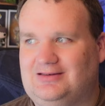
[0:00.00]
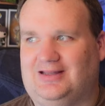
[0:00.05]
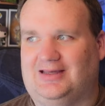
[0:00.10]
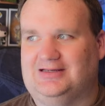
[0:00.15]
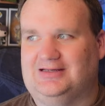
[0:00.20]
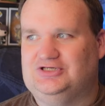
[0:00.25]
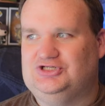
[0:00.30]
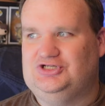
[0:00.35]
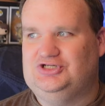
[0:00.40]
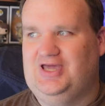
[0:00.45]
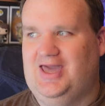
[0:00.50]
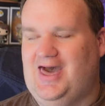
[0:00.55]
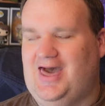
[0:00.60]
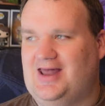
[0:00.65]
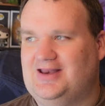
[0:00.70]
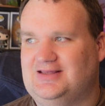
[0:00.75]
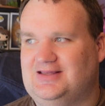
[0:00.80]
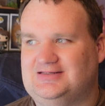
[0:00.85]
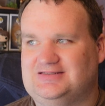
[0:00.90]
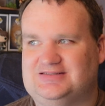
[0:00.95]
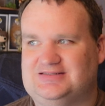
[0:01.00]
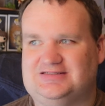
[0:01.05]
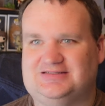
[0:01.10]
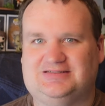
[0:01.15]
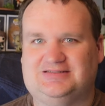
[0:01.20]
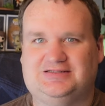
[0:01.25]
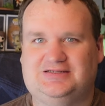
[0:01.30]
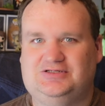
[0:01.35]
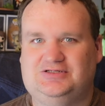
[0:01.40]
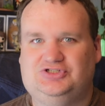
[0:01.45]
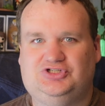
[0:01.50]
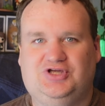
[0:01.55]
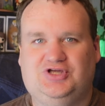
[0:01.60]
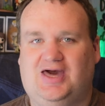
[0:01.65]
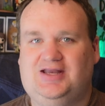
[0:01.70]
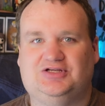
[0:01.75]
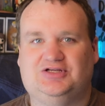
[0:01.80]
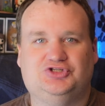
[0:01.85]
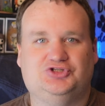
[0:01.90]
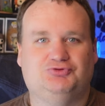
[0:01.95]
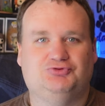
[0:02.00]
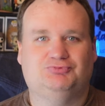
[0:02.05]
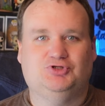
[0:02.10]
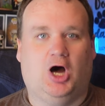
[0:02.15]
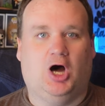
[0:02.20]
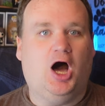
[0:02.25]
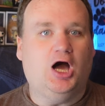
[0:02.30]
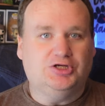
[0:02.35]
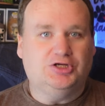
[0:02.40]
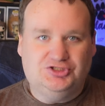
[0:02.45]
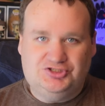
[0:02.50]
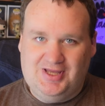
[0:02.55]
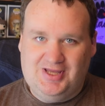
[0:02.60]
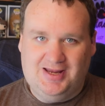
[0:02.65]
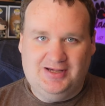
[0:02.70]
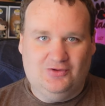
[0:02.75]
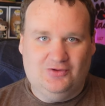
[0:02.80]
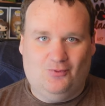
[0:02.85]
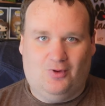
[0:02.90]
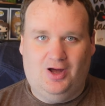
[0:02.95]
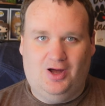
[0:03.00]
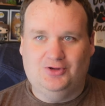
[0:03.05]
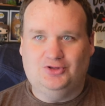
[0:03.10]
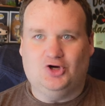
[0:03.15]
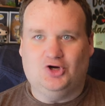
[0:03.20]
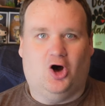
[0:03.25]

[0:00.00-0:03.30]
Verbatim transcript: like she hadn't, she hadn't talked to anyone,